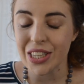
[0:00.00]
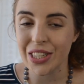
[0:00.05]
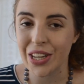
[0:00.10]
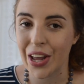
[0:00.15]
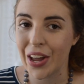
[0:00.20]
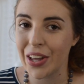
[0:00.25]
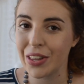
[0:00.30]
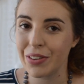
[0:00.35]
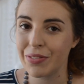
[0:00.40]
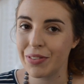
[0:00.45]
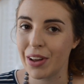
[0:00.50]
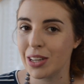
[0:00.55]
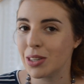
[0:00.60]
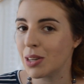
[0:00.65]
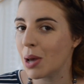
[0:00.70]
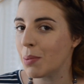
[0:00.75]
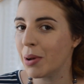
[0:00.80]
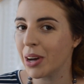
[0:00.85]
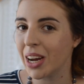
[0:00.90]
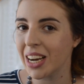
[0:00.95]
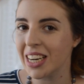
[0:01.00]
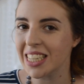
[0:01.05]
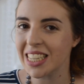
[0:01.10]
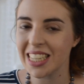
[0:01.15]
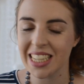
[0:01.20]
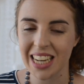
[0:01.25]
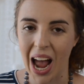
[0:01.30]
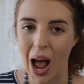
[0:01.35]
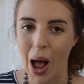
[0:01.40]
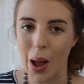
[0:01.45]
So the first one we're gonna
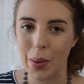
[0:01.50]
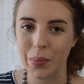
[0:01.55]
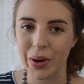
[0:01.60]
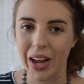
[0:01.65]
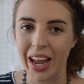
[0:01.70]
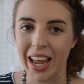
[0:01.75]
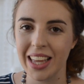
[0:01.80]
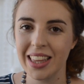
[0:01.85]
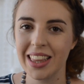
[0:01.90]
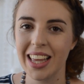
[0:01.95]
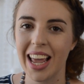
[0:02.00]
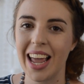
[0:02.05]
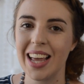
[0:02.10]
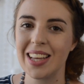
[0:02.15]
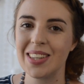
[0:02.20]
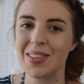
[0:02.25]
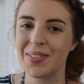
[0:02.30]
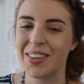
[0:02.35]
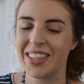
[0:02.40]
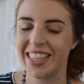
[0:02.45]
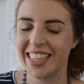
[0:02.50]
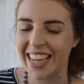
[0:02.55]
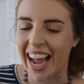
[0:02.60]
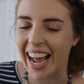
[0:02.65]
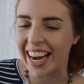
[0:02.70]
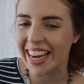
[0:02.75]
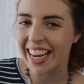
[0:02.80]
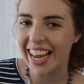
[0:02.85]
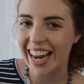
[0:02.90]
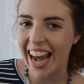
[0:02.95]
start with is, we're
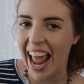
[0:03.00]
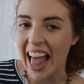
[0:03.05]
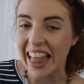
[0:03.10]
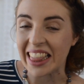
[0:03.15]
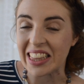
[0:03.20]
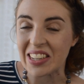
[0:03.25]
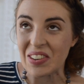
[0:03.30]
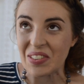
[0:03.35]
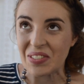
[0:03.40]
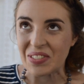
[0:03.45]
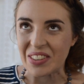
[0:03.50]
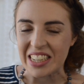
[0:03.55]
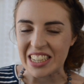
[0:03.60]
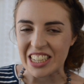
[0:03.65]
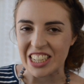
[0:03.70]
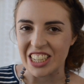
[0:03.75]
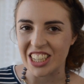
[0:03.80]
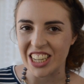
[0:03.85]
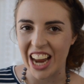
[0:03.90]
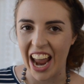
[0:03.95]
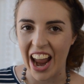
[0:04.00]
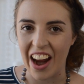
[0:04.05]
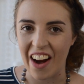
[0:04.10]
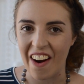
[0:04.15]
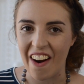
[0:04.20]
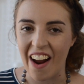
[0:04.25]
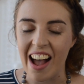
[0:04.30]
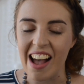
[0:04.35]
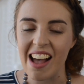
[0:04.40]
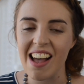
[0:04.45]
starting in our little vintage
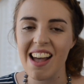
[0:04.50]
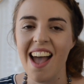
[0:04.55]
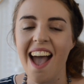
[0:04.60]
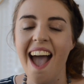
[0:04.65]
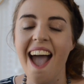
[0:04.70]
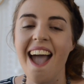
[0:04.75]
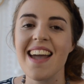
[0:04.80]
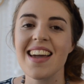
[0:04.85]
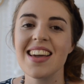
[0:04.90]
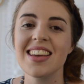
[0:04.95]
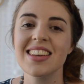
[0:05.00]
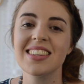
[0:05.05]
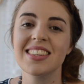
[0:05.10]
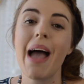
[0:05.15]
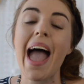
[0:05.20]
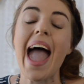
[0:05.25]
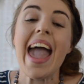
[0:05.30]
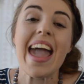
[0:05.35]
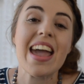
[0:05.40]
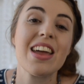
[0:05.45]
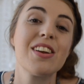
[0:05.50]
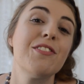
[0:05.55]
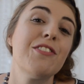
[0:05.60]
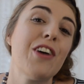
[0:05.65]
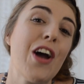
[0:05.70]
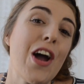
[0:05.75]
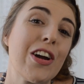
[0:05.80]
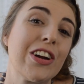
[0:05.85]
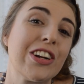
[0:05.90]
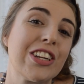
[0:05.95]
era, is
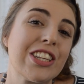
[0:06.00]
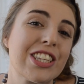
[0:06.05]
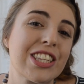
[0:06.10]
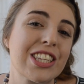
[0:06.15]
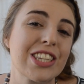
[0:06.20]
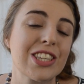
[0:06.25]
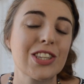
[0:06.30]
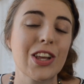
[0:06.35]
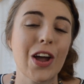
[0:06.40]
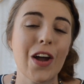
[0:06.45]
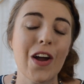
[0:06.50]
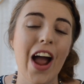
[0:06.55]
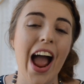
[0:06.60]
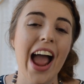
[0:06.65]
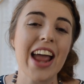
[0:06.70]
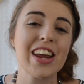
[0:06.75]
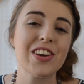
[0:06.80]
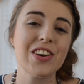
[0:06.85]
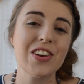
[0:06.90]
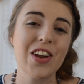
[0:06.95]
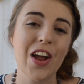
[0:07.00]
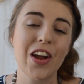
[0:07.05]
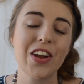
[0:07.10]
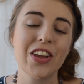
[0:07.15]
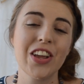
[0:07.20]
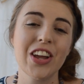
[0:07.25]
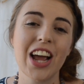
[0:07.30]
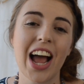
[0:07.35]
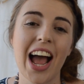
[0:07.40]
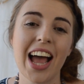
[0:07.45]
headphones. So I know
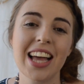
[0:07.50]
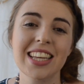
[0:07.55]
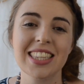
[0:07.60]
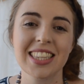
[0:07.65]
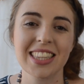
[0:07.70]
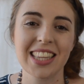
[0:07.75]
you guys